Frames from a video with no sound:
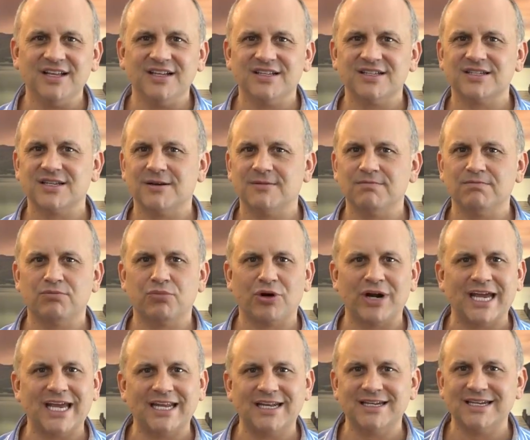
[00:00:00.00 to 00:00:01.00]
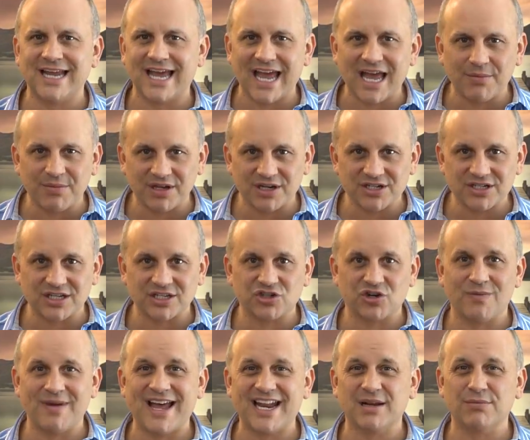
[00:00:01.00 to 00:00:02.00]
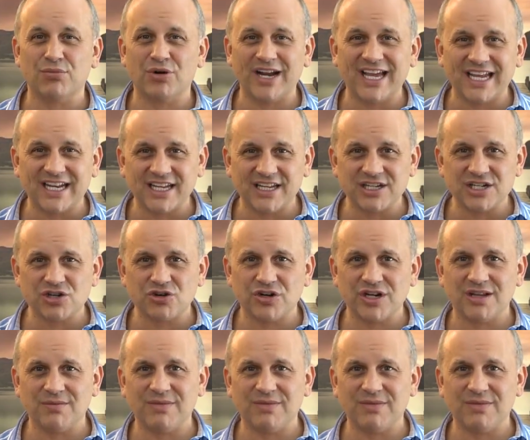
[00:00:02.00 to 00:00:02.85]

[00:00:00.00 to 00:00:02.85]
some brain damage, a traumatic brain injury,